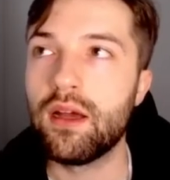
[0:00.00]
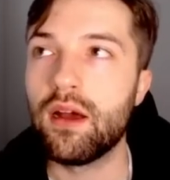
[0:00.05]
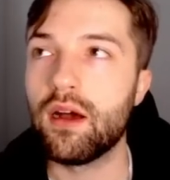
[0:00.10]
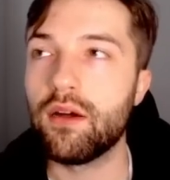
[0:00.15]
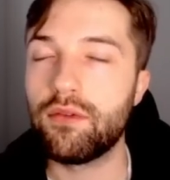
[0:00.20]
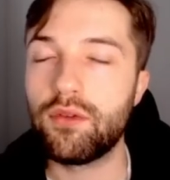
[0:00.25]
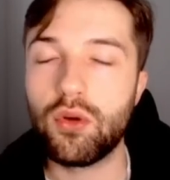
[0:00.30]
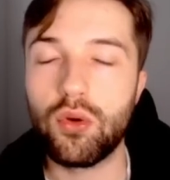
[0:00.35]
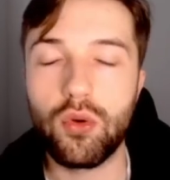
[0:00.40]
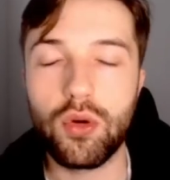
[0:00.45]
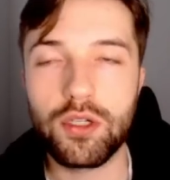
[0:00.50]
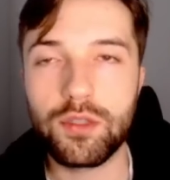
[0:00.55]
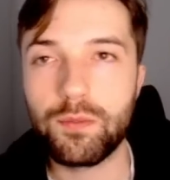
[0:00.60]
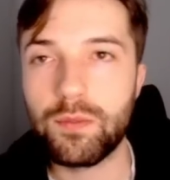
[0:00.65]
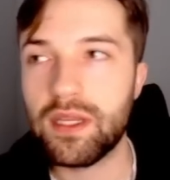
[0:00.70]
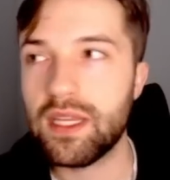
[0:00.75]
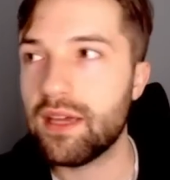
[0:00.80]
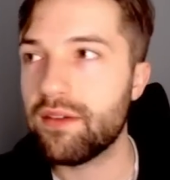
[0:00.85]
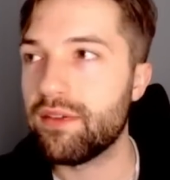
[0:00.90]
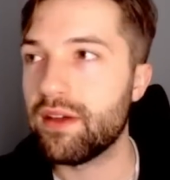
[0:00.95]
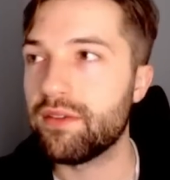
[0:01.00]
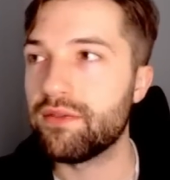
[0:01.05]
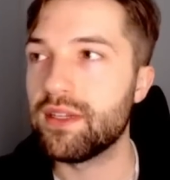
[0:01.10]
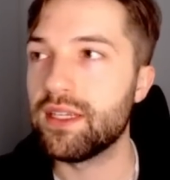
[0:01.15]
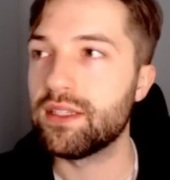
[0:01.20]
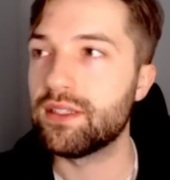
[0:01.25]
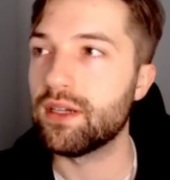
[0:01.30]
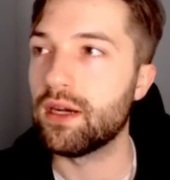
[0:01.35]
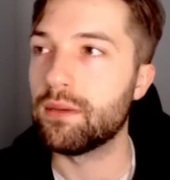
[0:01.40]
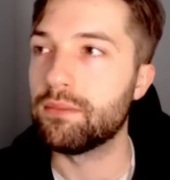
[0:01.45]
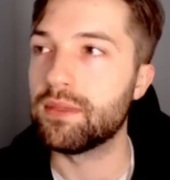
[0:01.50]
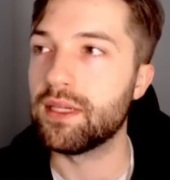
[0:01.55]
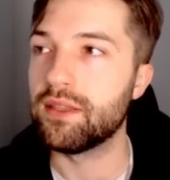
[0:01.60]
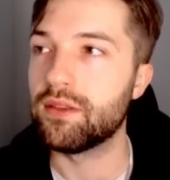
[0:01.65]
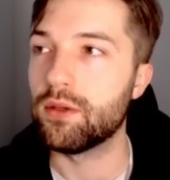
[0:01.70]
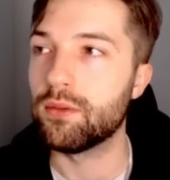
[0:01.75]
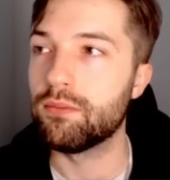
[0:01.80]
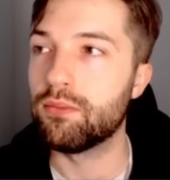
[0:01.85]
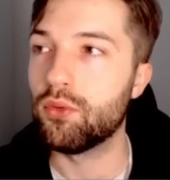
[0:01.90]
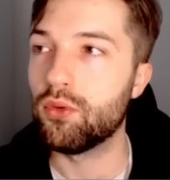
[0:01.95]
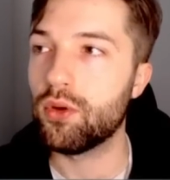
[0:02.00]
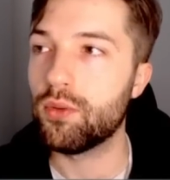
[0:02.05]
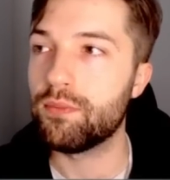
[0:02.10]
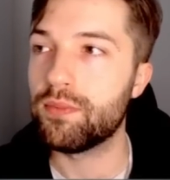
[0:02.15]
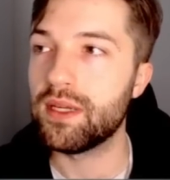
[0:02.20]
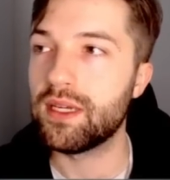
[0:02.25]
Of course, PFF needs to update their board